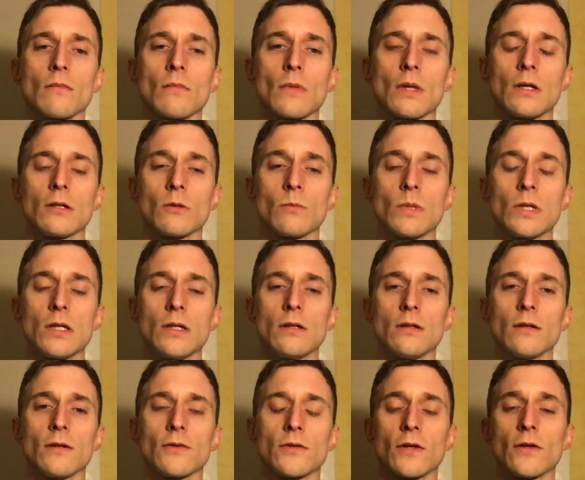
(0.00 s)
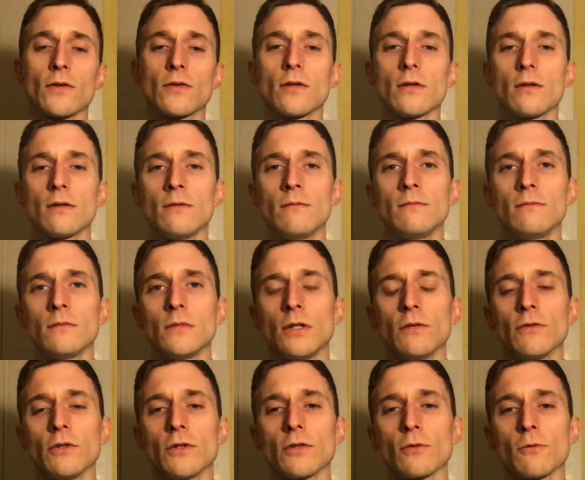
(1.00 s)
and to be a citizen of
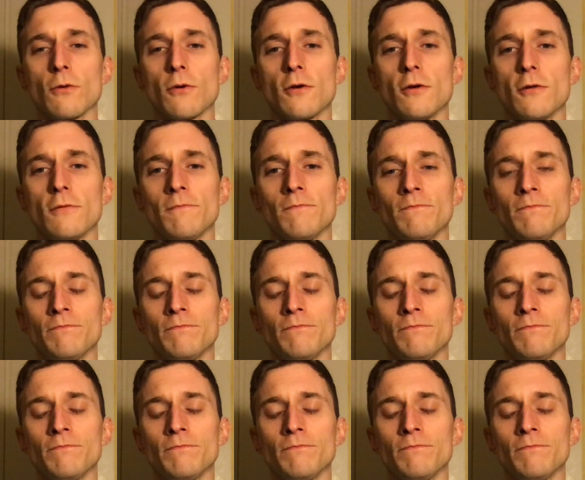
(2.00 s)
this world.